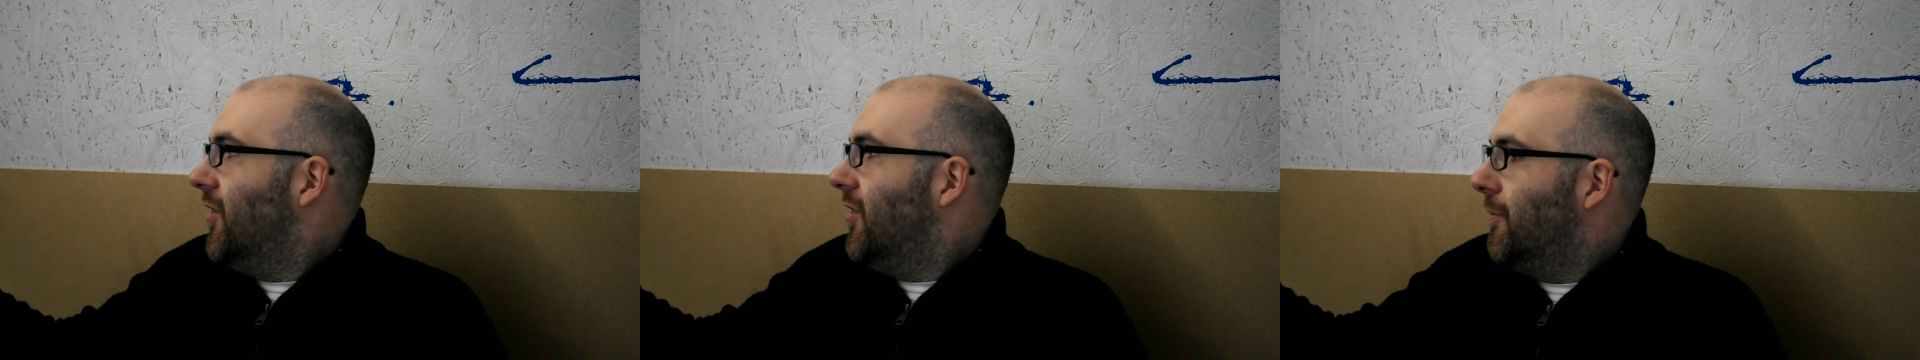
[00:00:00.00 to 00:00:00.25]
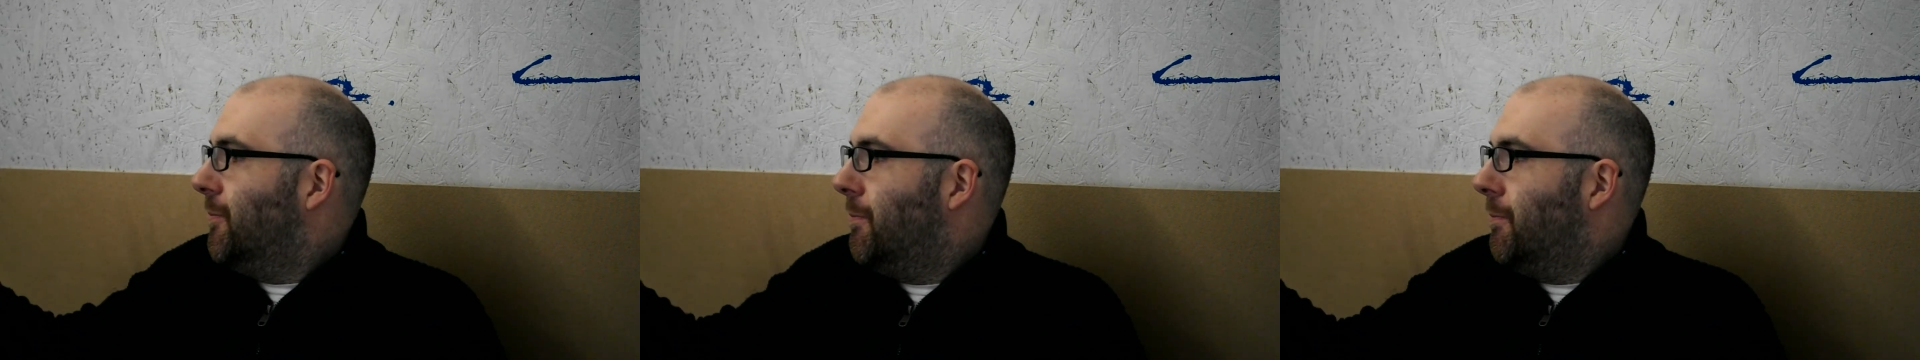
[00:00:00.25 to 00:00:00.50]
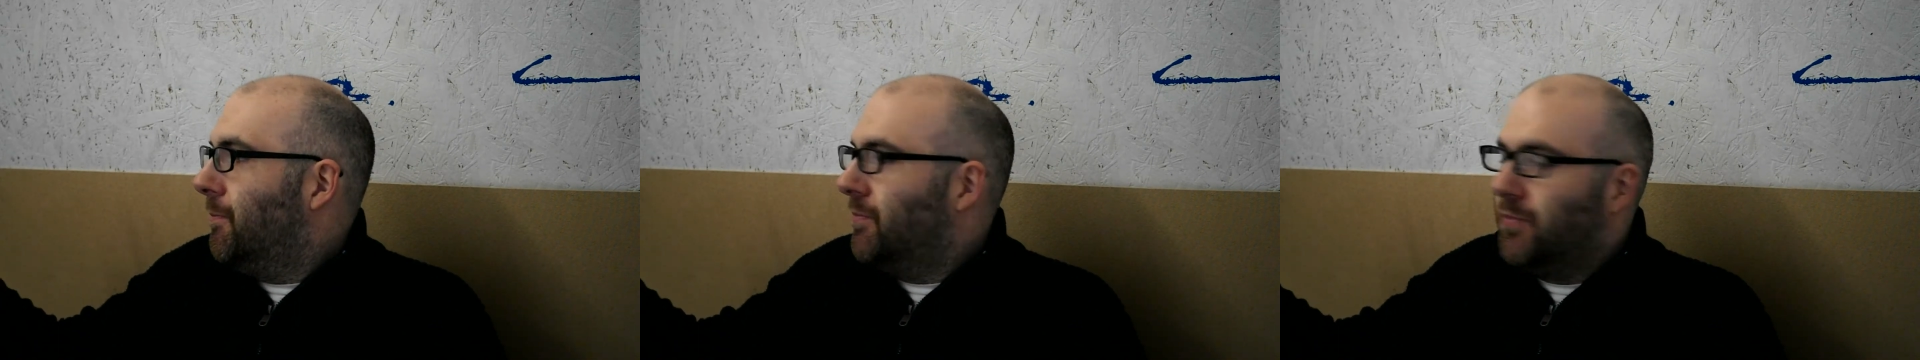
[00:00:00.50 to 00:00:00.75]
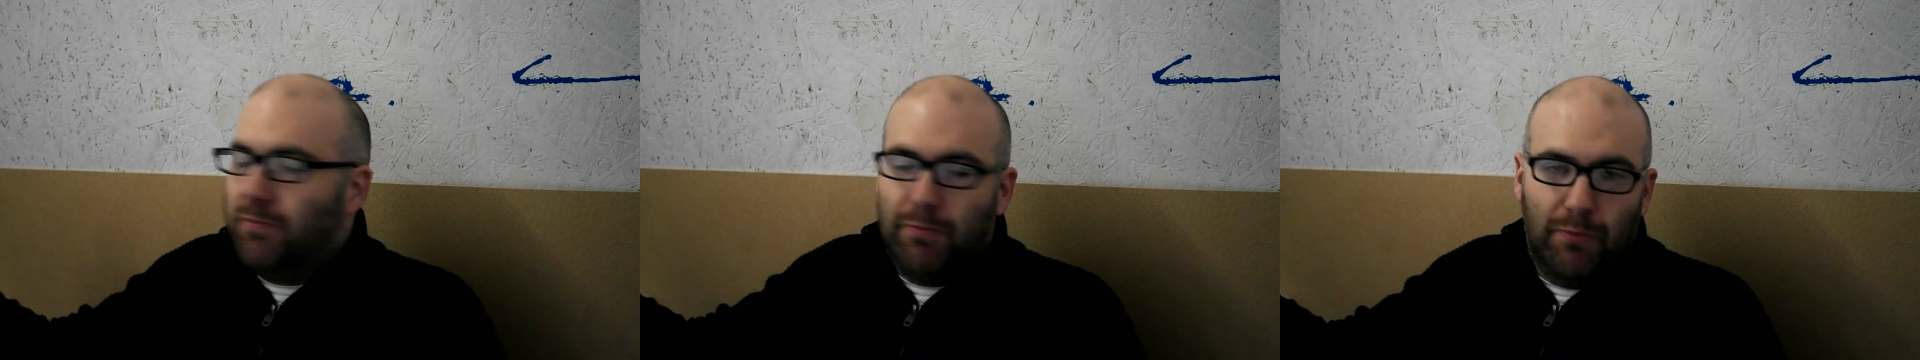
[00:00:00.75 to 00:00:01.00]
the
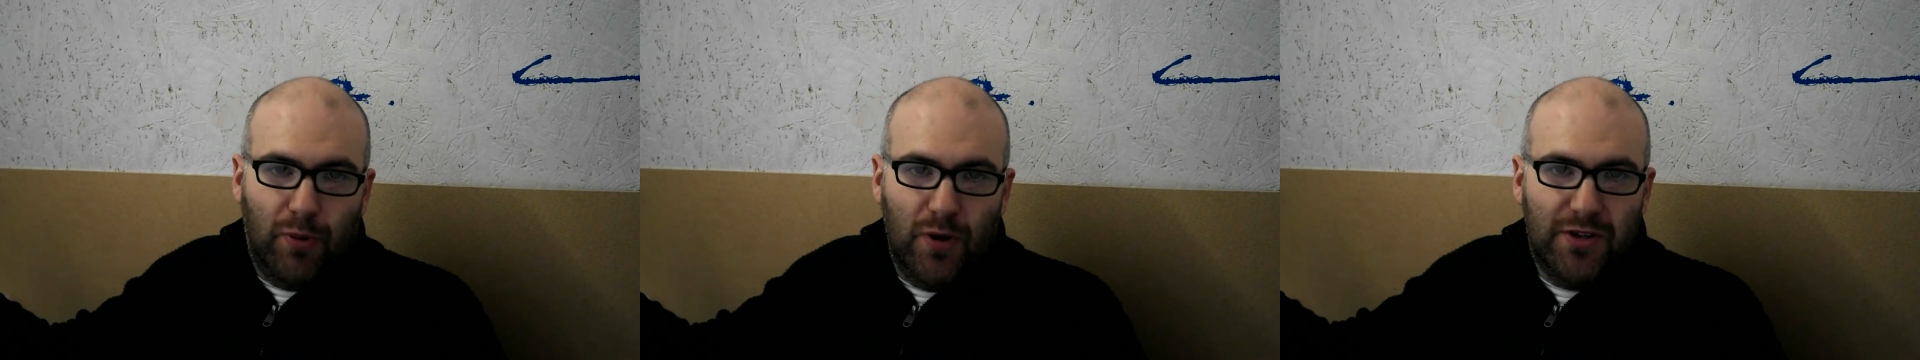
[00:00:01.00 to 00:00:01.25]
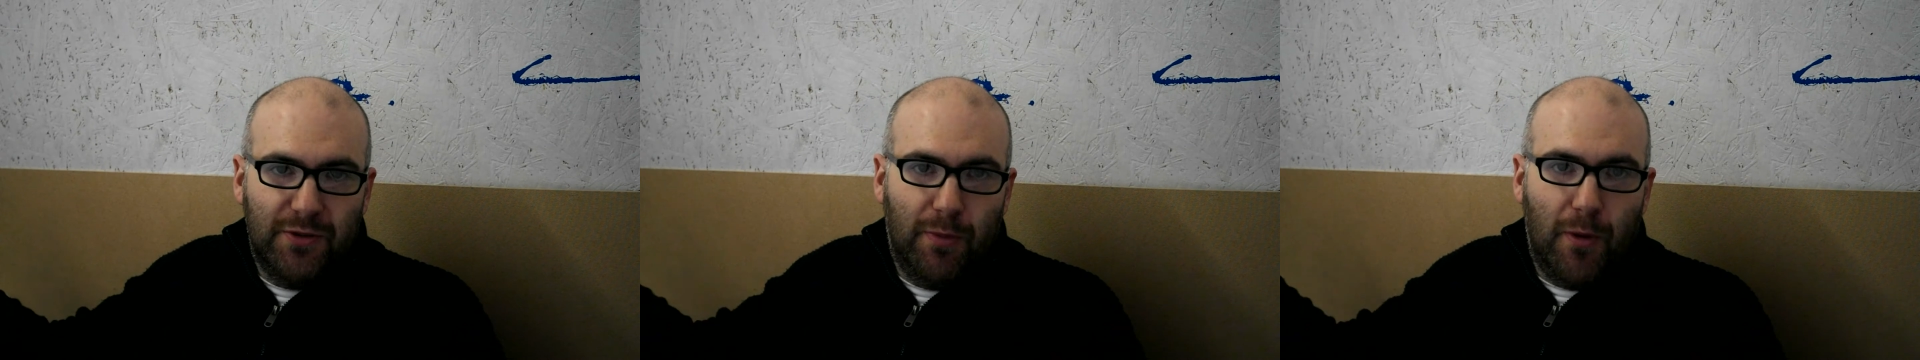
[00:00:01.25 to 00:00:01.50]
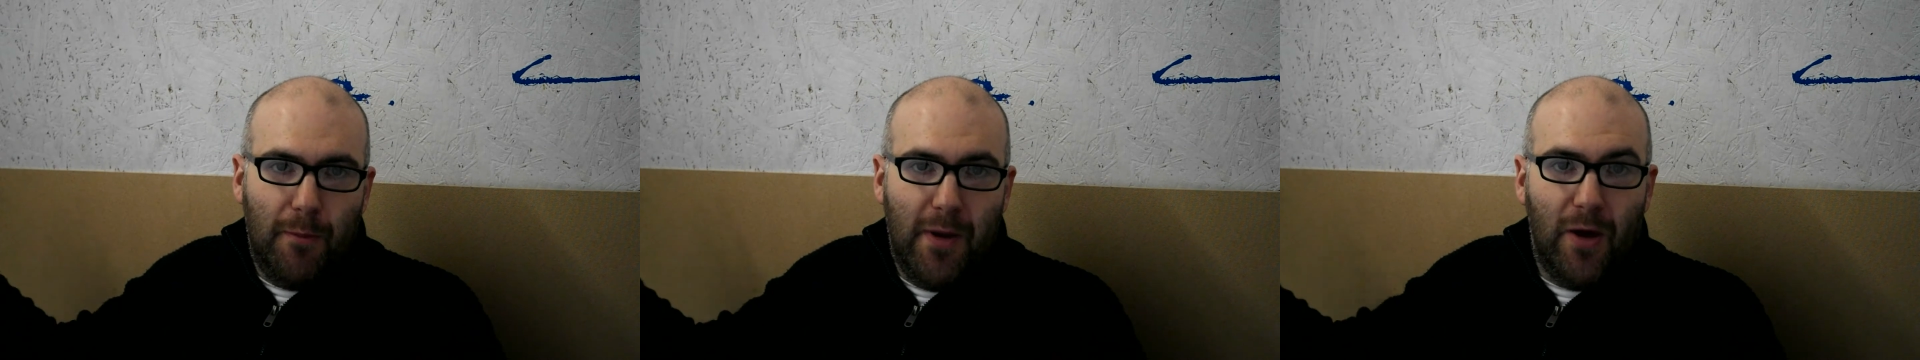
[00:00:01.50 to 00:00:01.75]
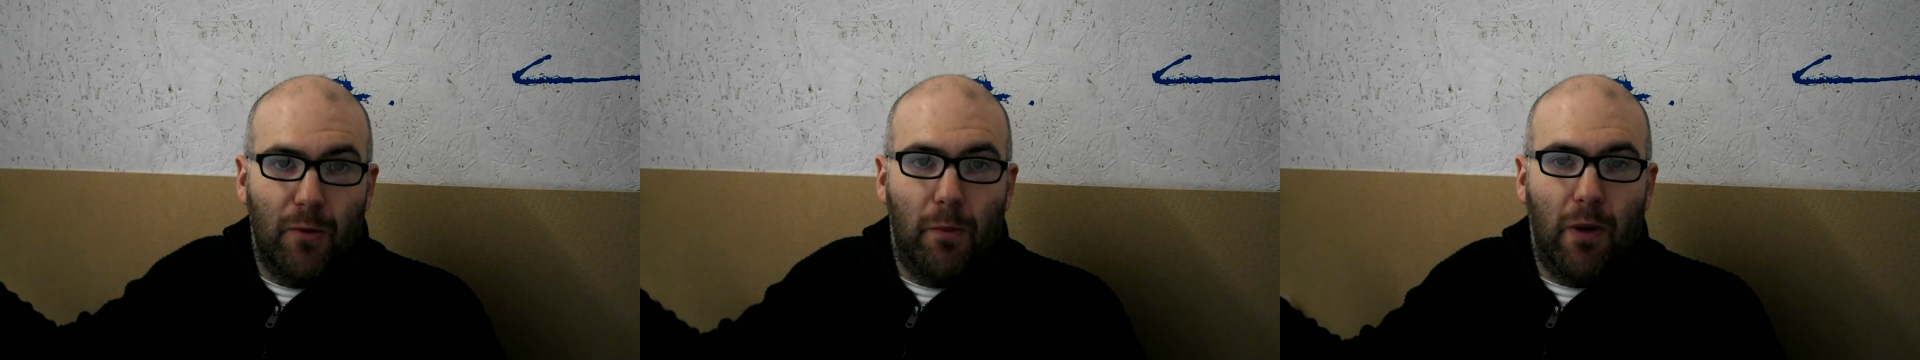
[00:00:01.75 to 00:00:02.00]
PrinterBot
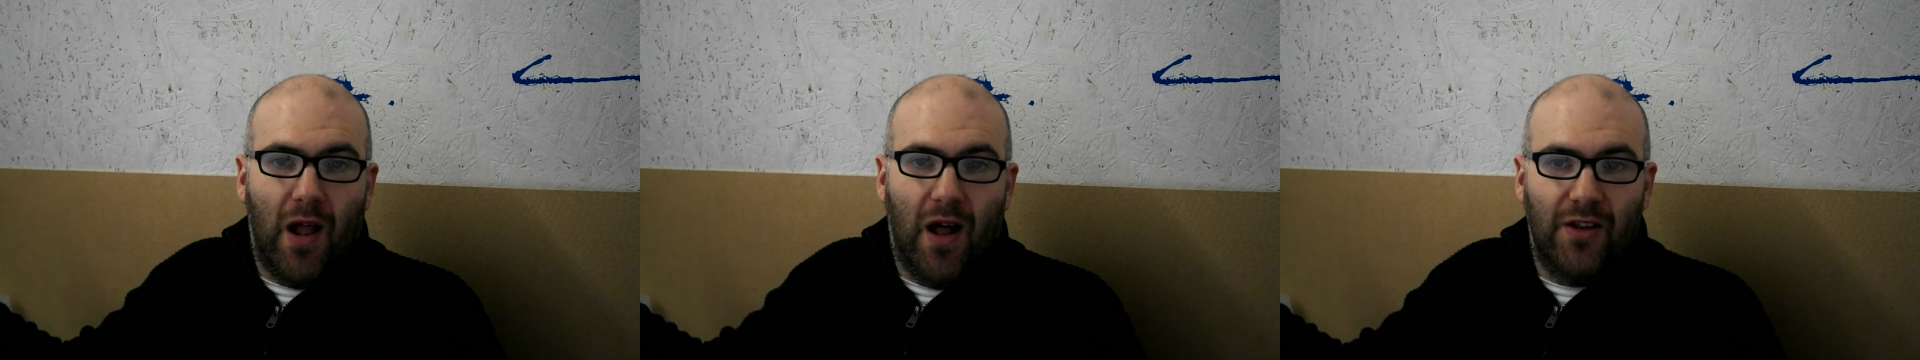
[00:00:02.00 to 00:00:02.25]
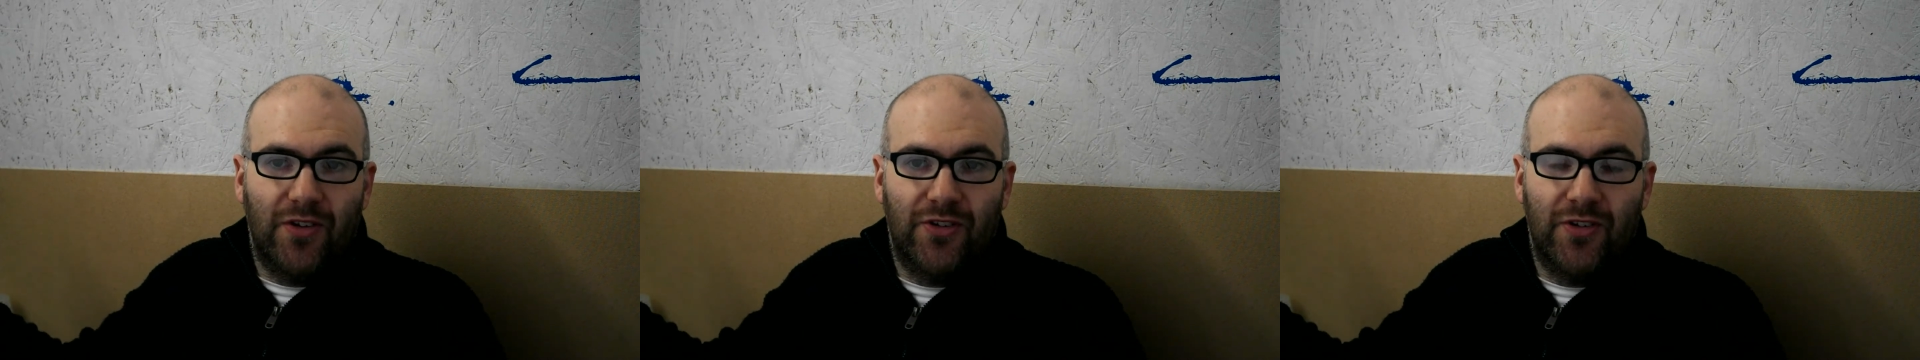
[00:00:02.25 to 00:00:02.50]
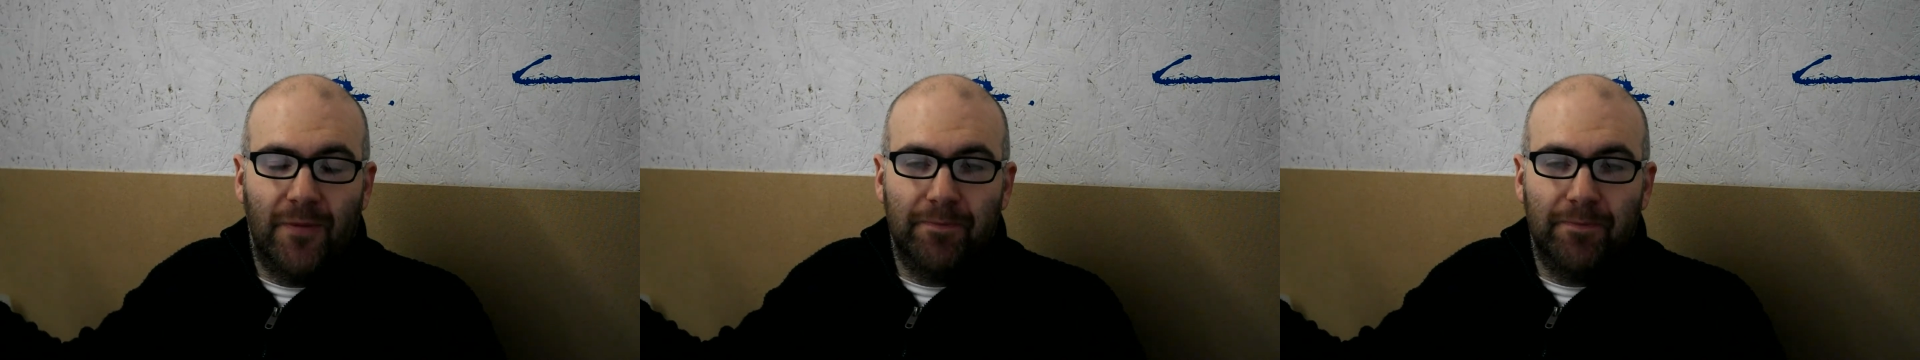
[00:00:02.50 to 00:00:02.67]
Metal Plus,